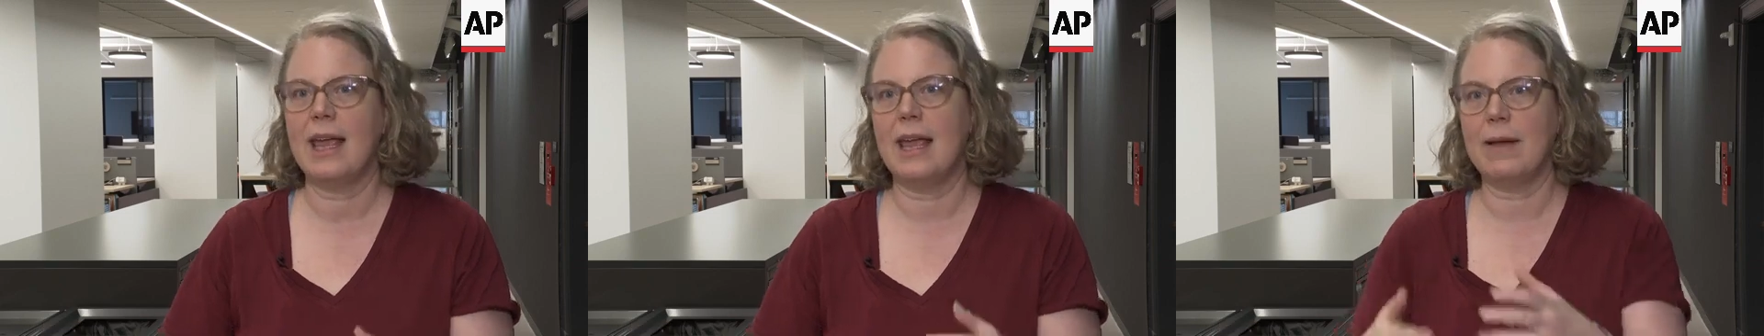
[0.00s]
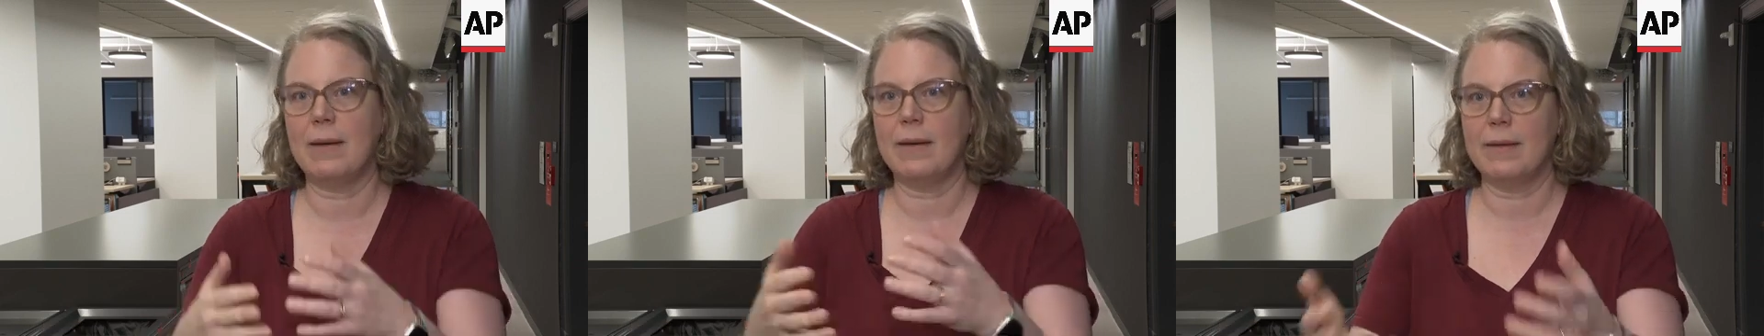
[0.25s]

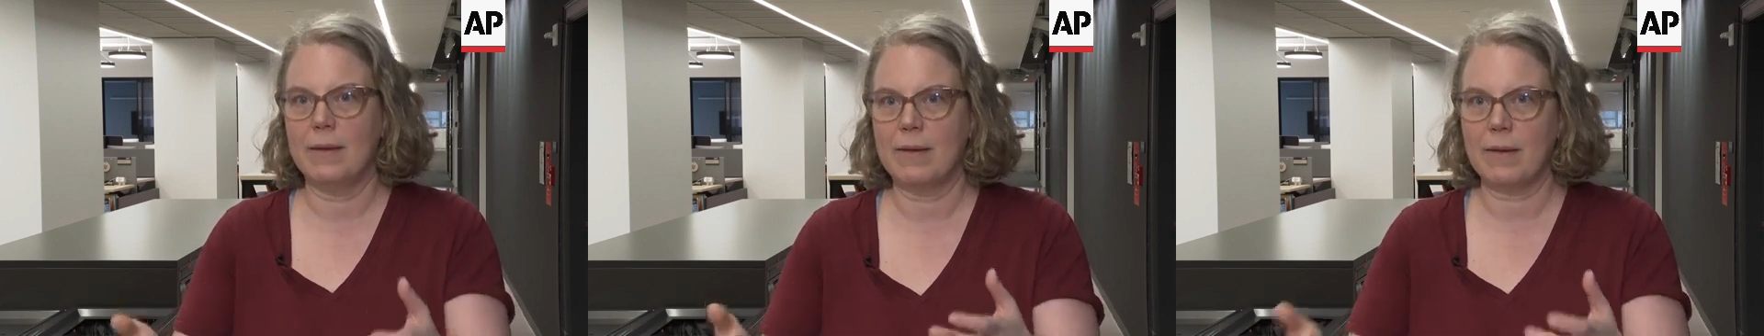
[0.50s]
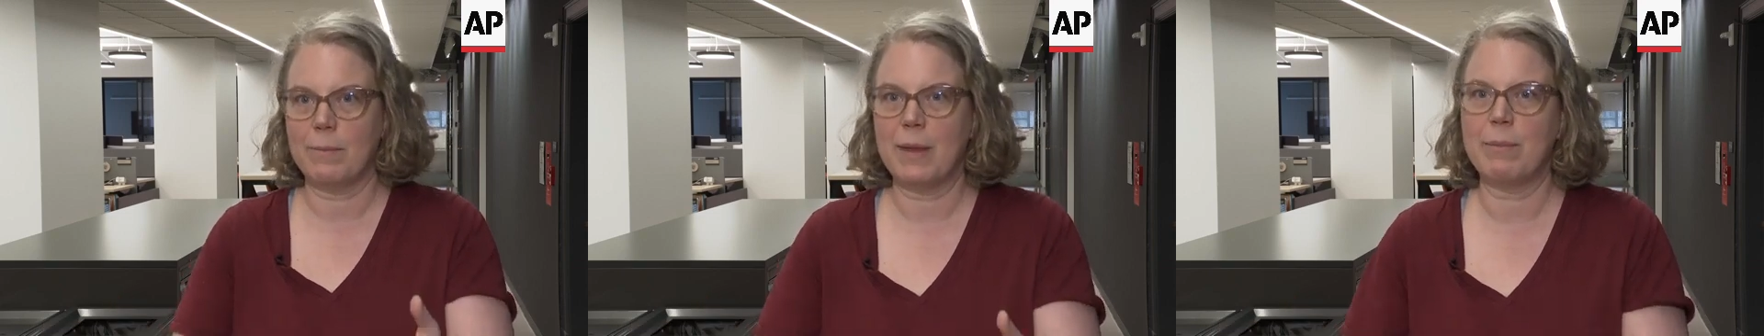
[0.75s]
It,
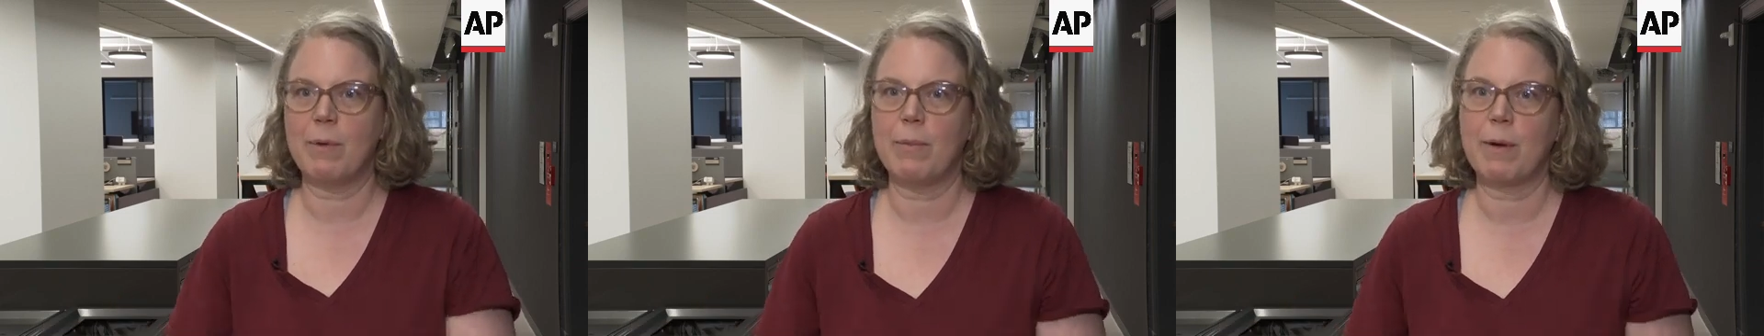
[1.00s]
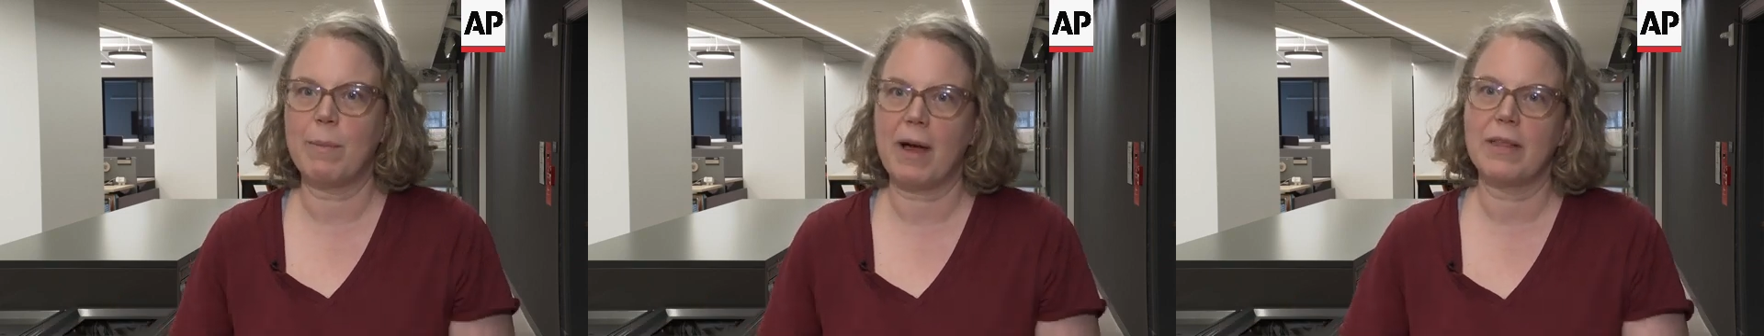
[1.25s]
people
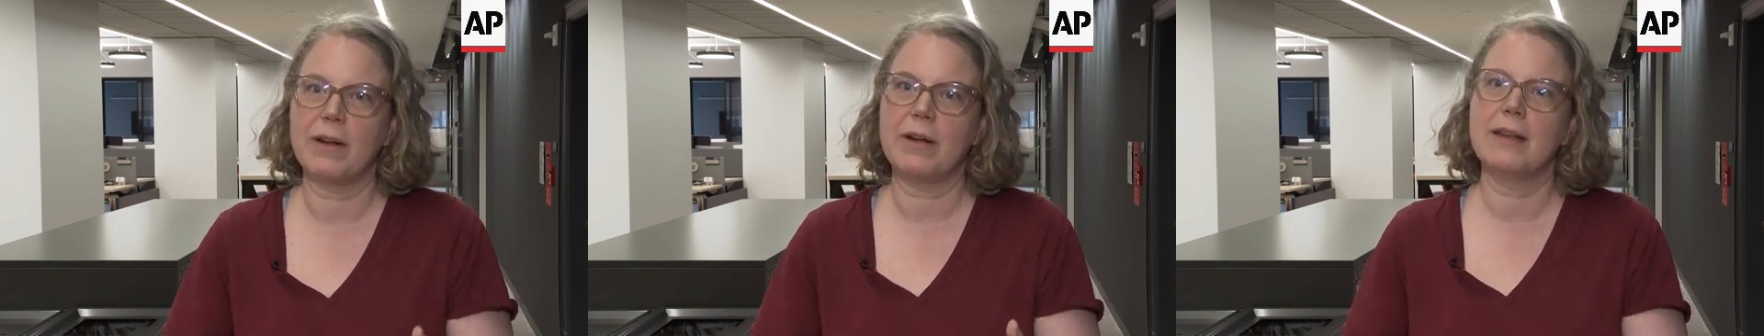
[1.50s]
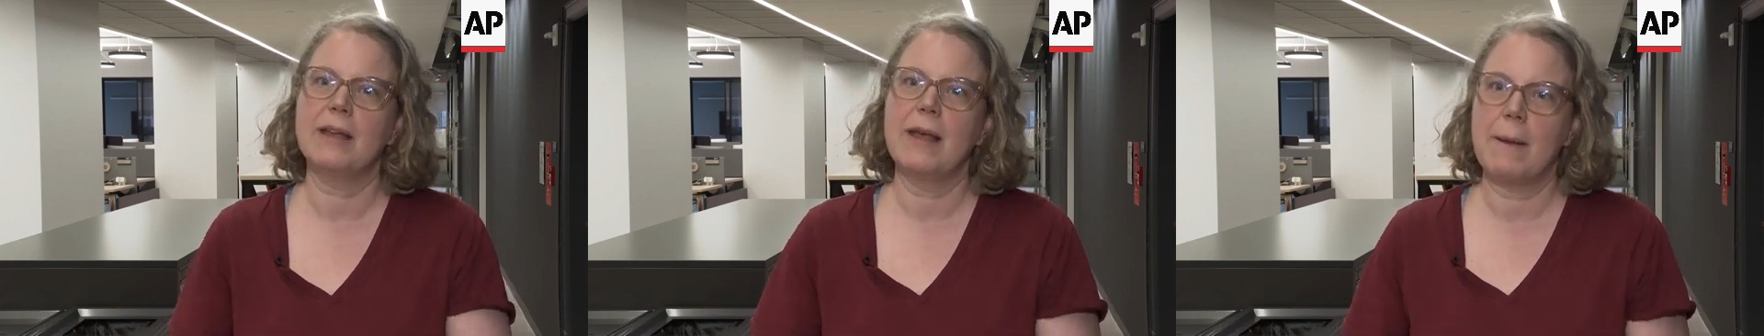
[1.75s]
were
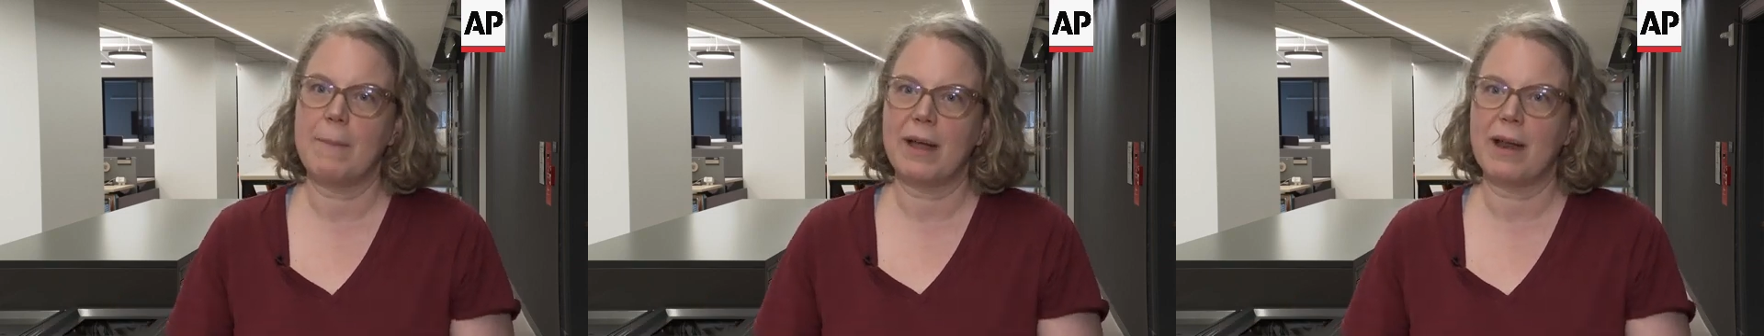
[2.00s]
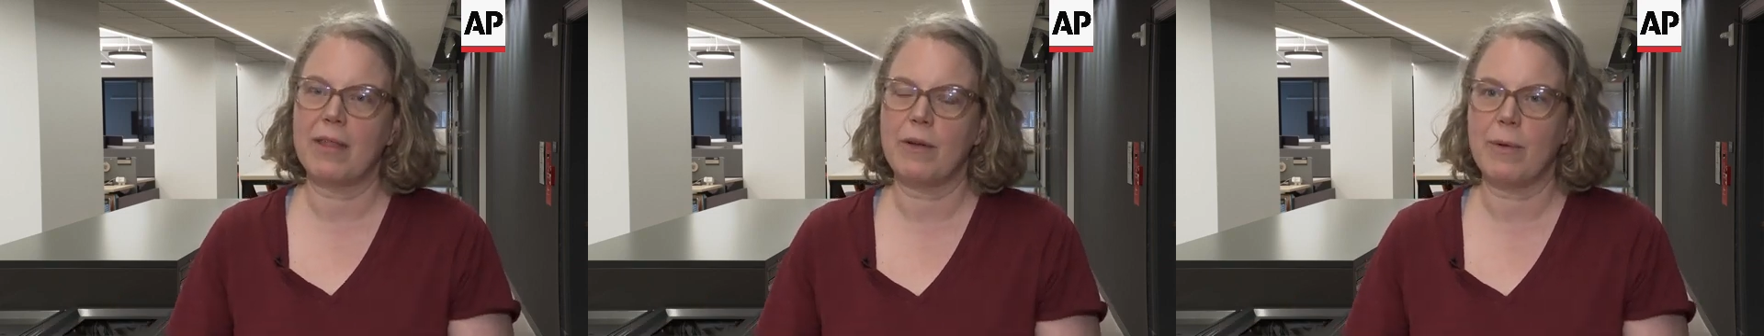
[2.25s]
bothered,
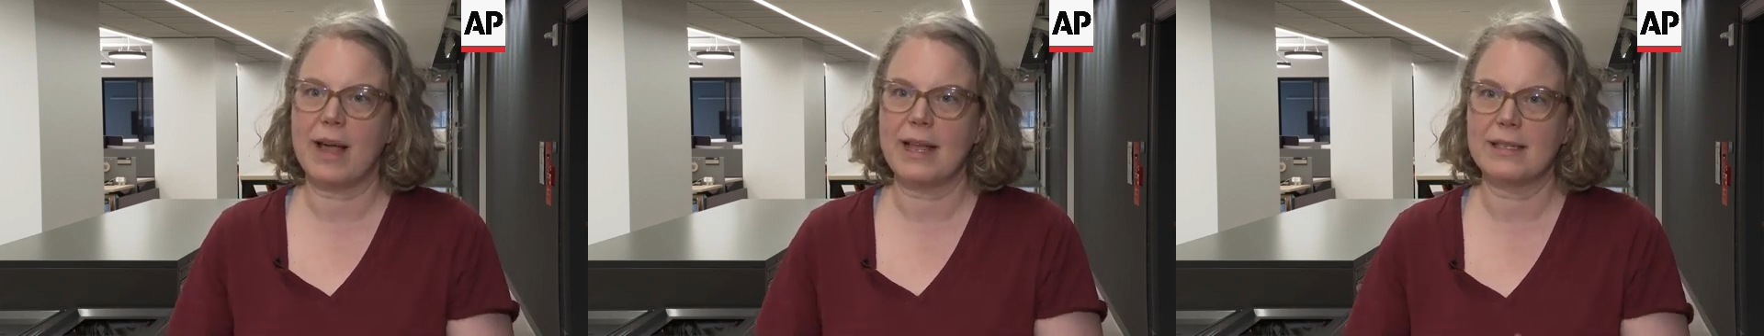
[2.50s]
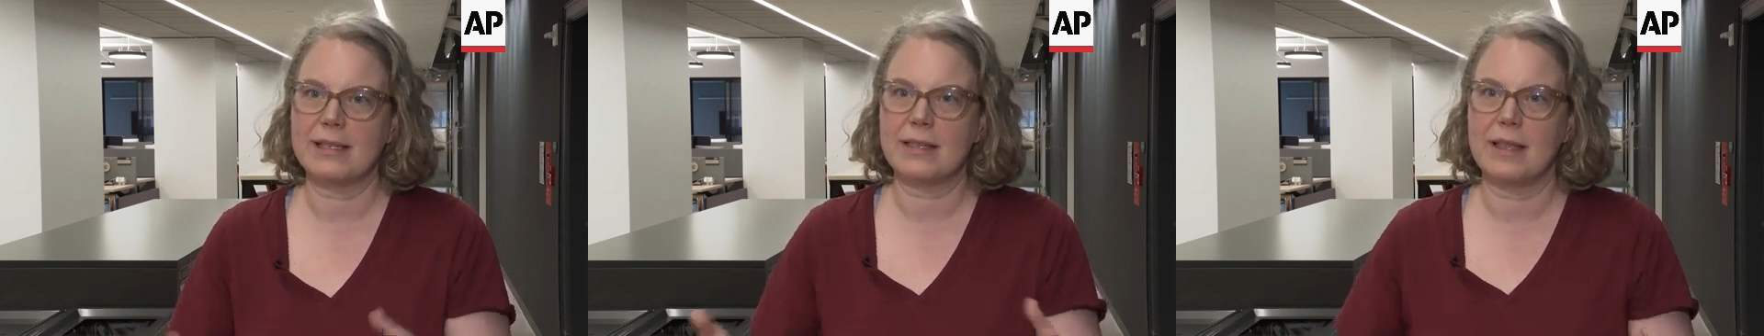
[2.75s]
but
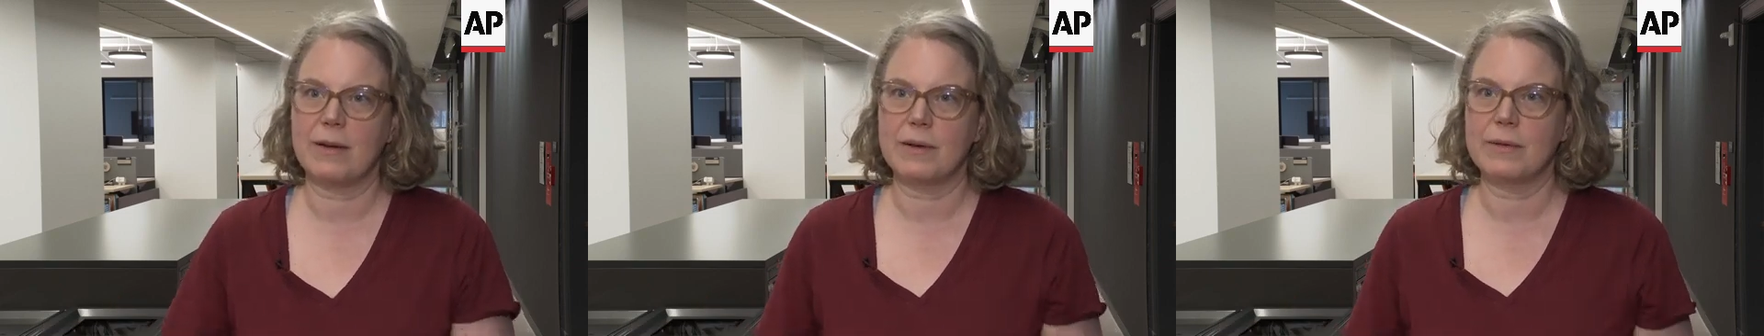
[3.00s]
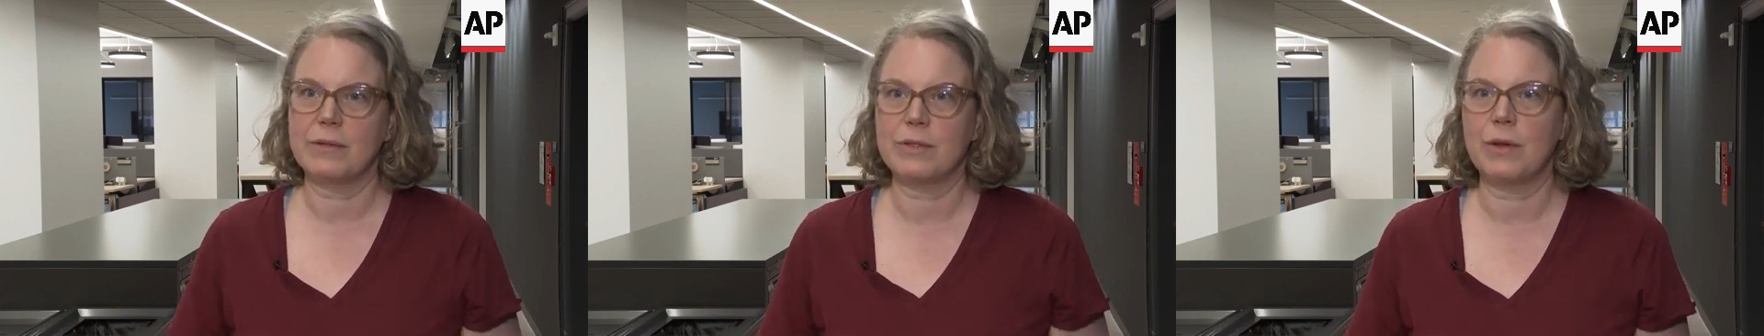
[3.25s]
otherwise
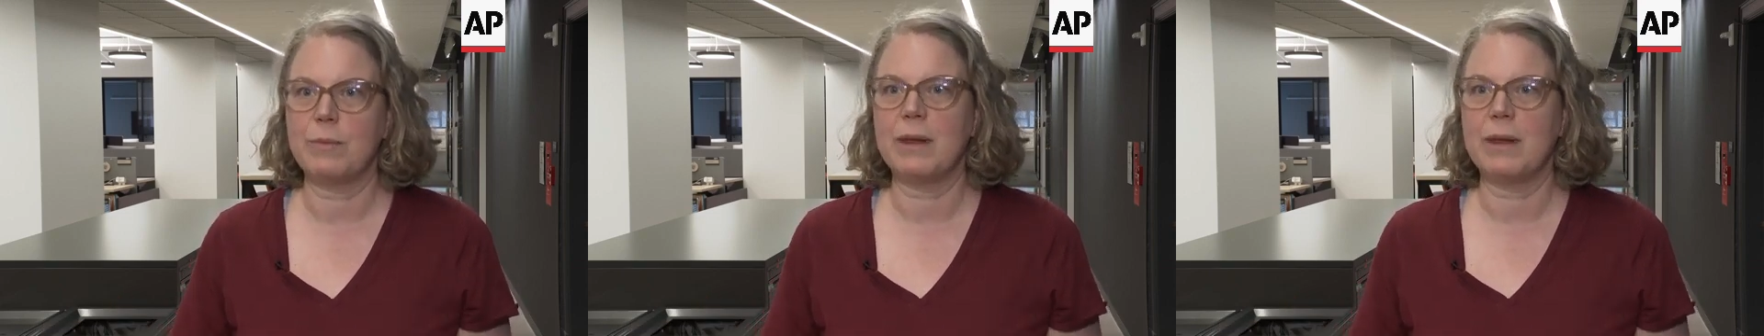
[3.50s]
there should